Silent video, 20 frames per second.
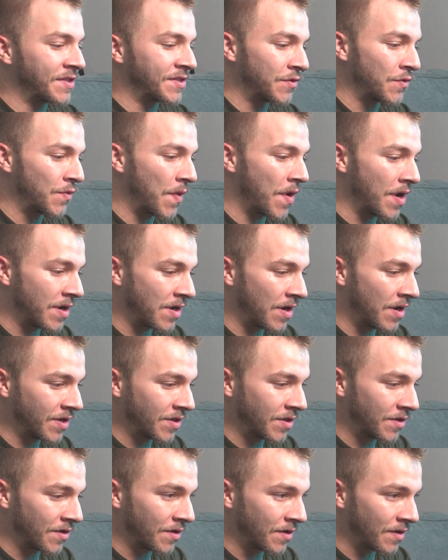as you want
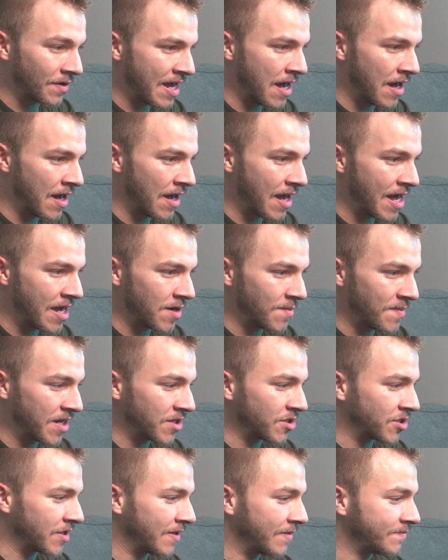on your
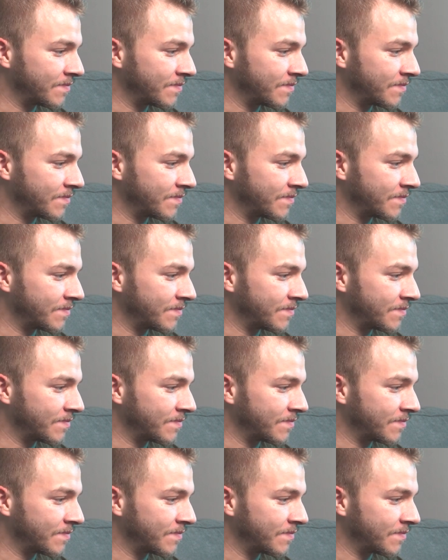animation.